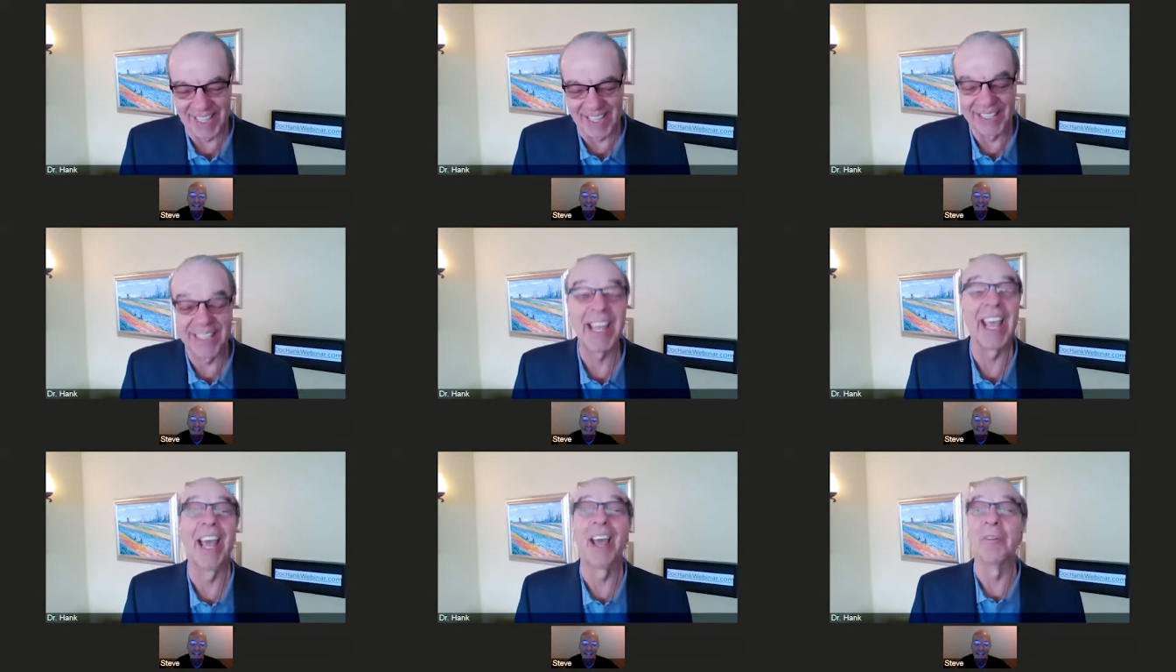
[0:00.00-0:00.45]

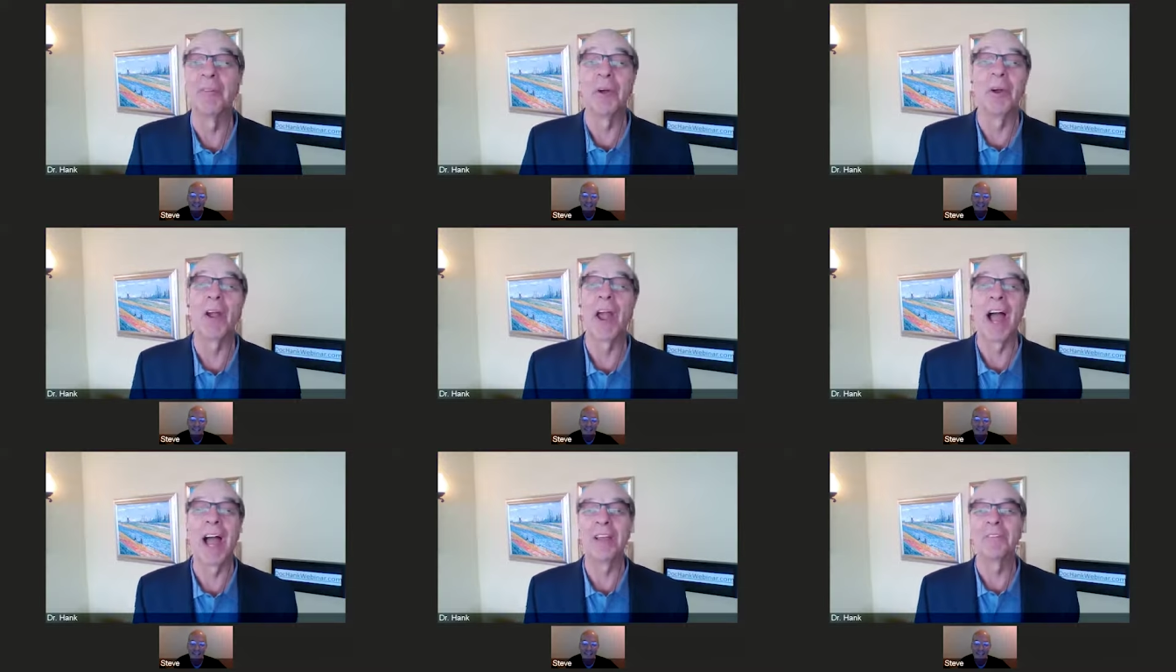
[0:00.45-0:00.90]
That yeah,
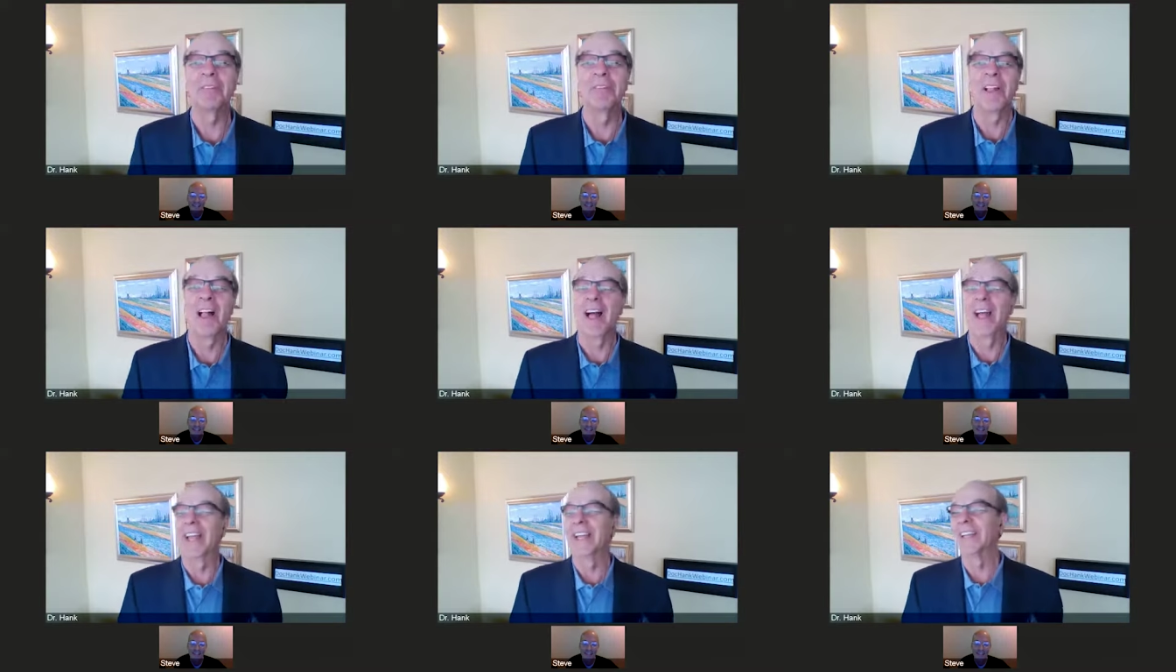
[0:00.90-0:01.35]
we're high
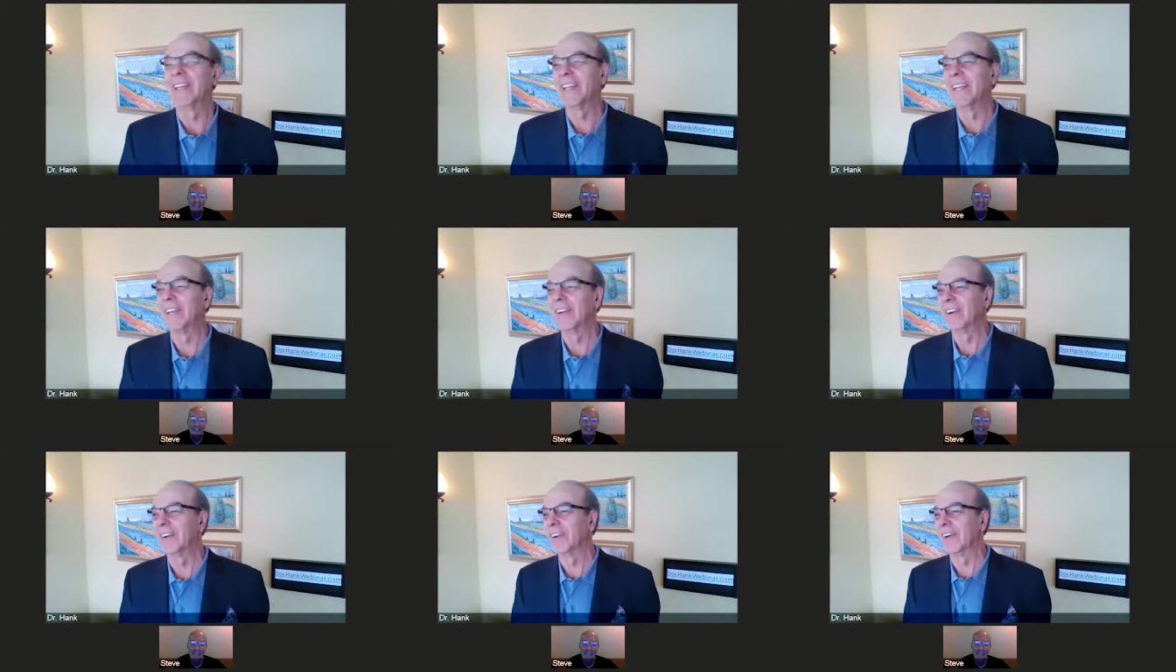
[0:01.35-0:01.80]
flying
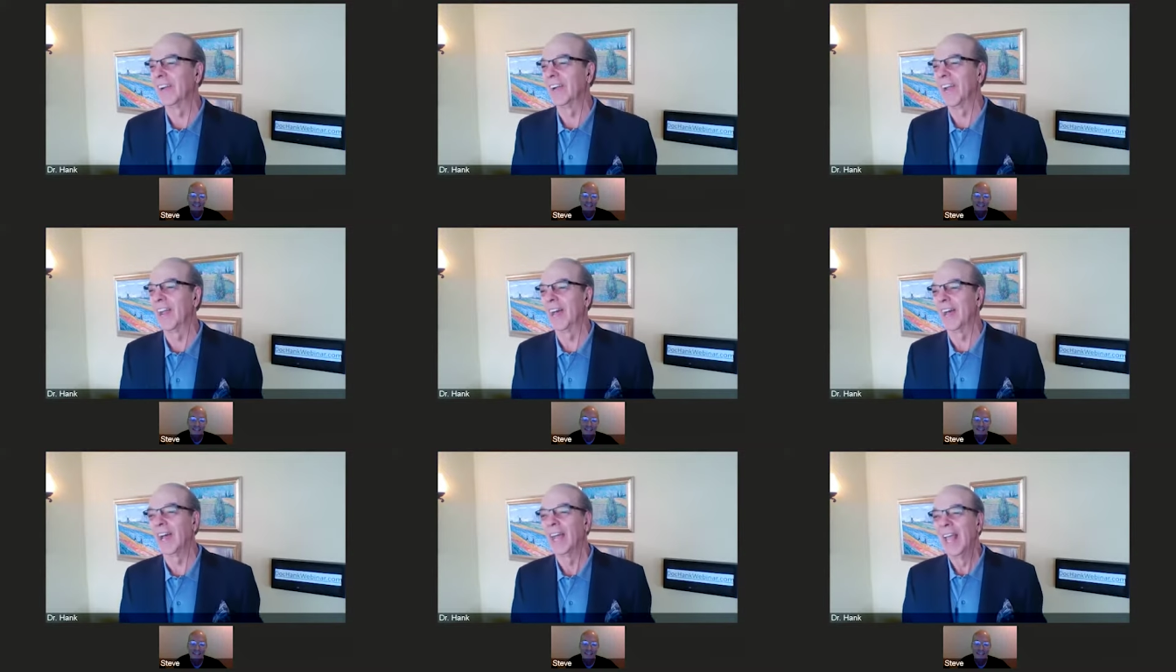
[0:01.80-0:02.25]
here,
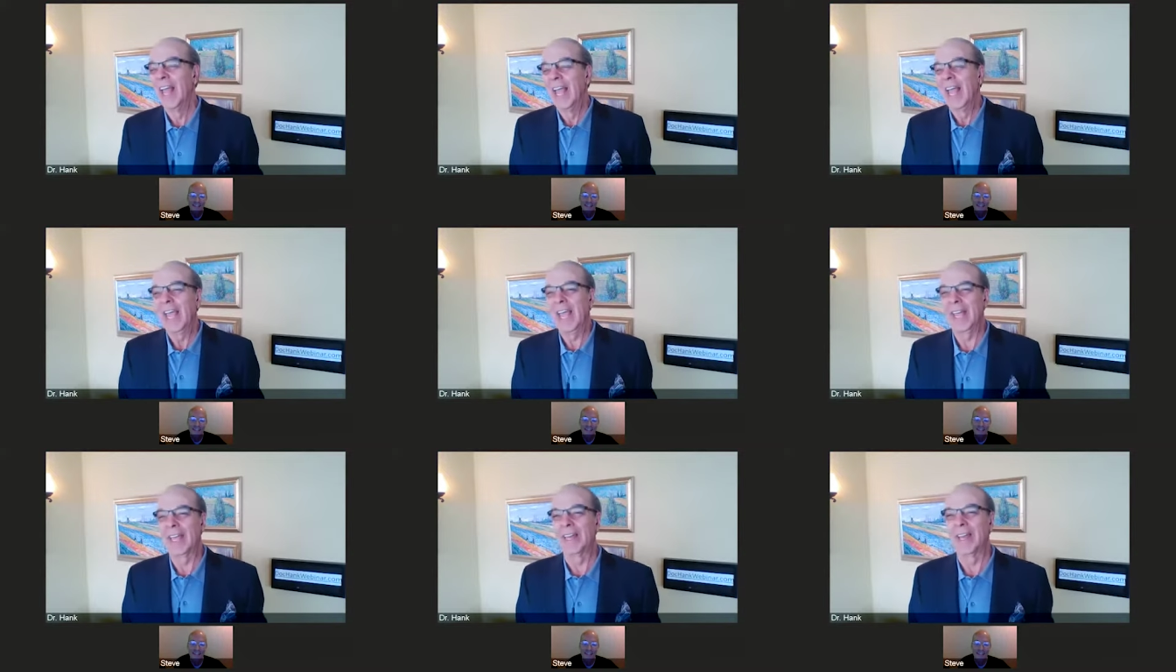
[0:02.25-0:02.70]
and uh,
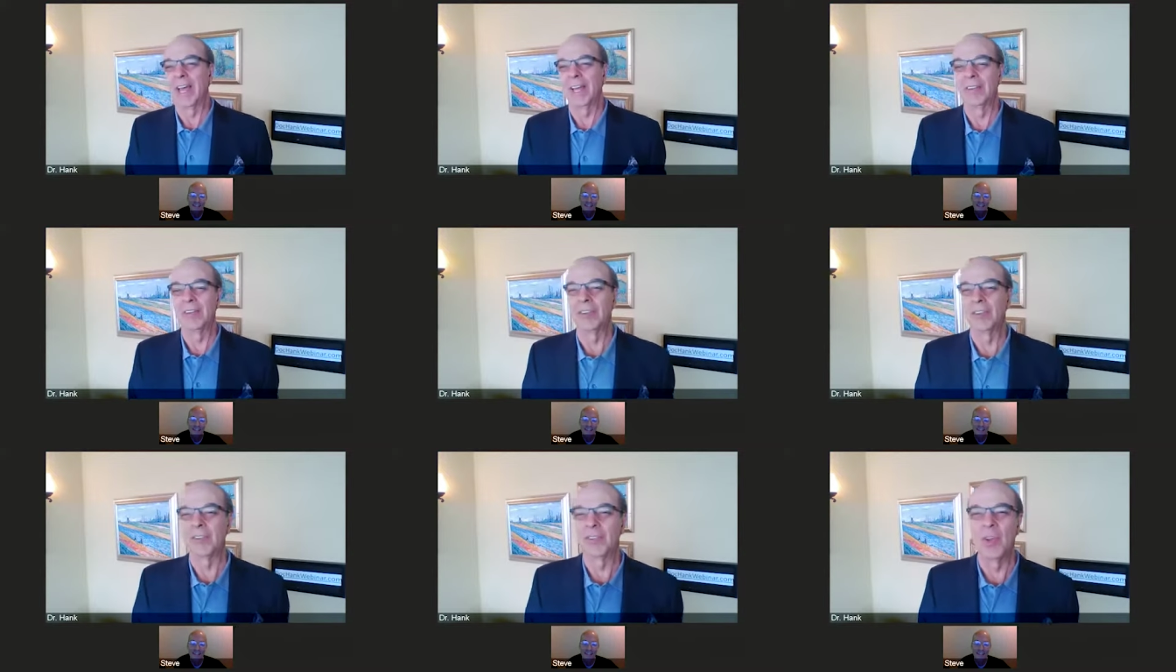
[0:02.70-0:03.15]
and I
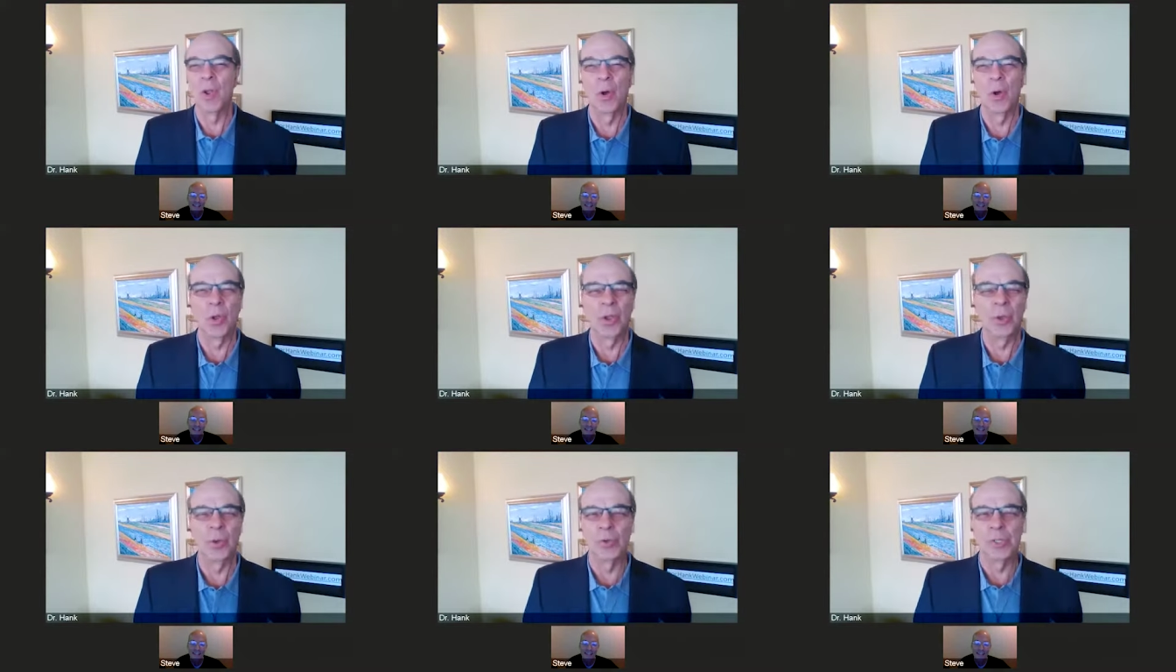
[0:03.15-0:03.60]
just
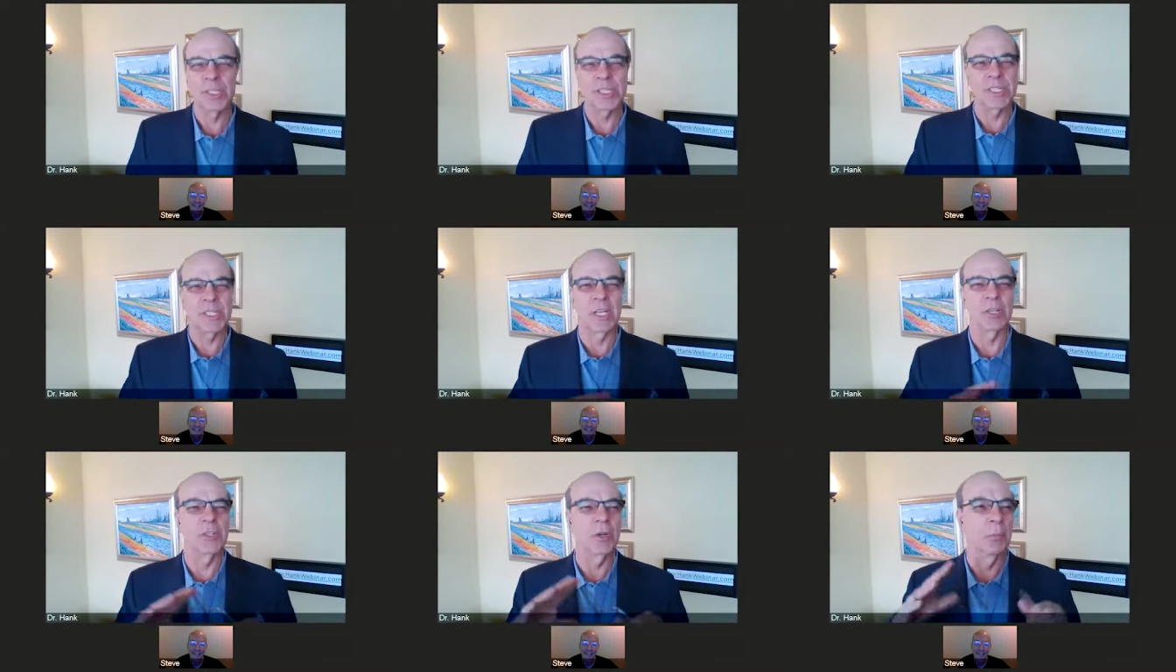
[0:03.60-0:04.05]
know you're
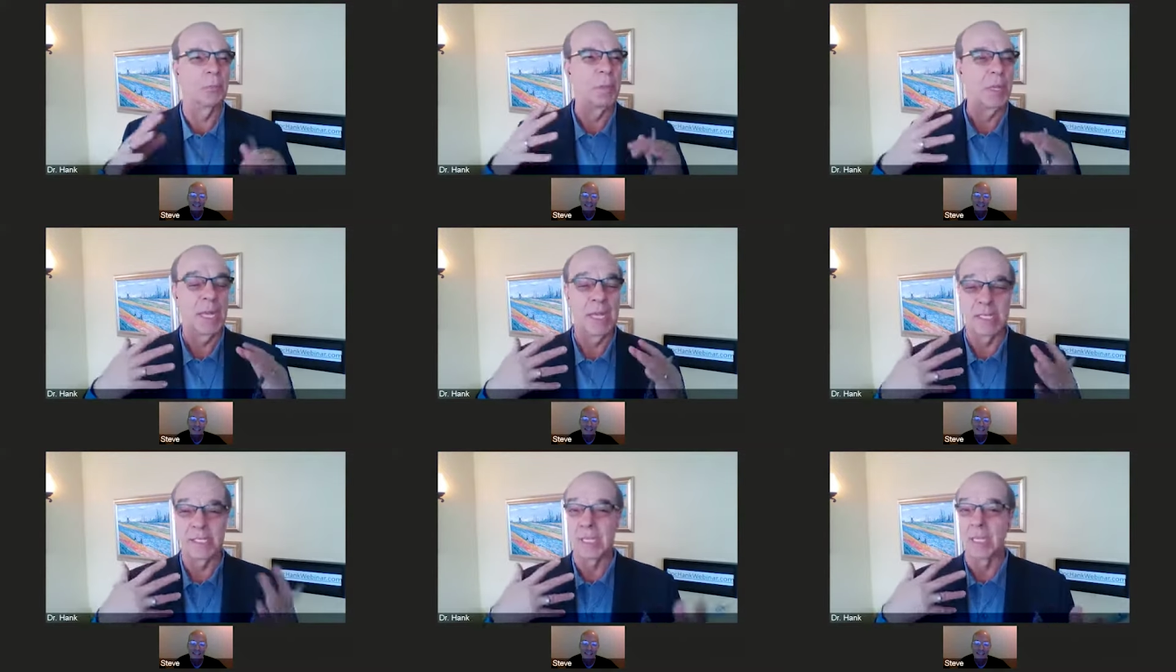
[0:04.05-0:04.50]
just such a
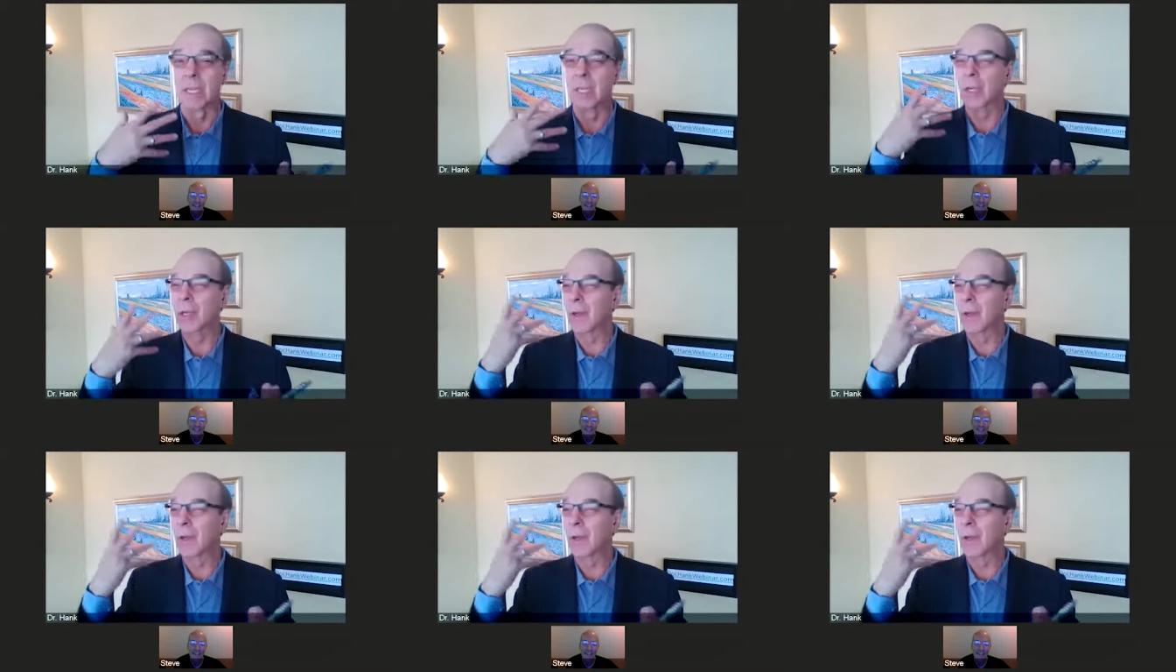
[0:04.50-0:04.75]
blessing.